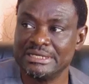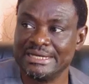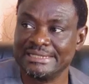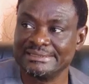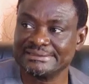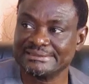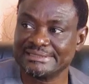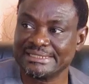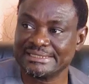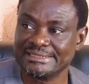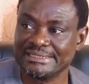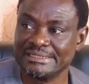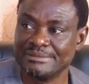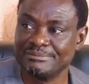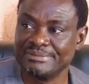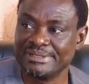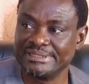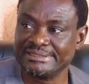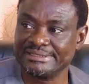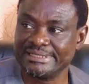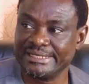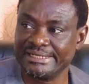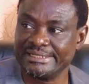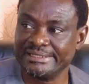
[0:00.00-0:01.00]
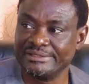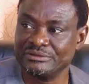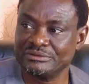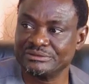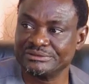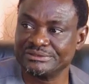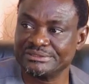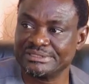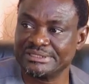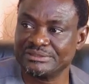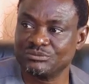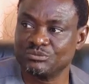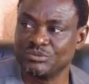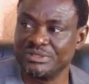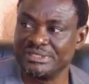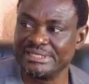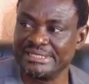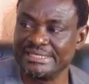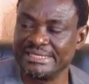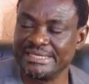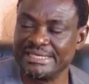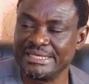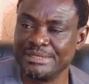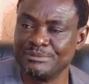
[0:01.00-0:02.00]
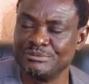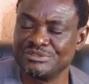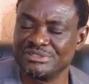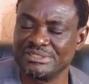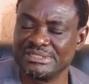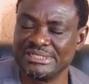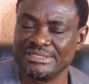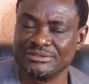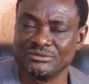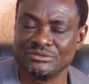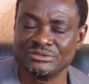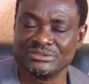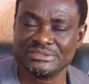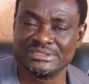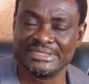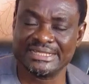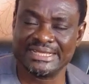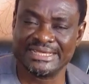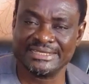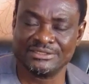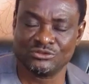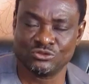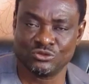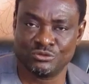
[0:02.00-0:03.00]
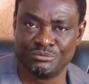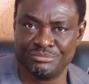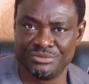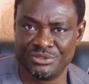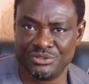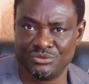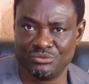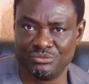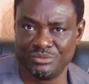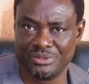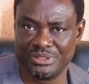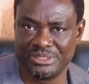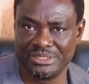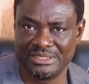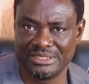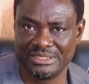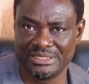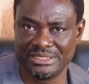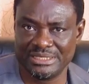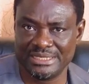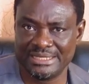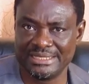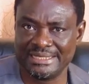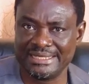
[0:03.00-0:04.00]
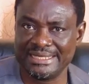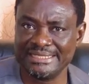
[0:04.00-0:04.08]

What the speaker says: I started by telling us that when it came, he said, let us light up Benue.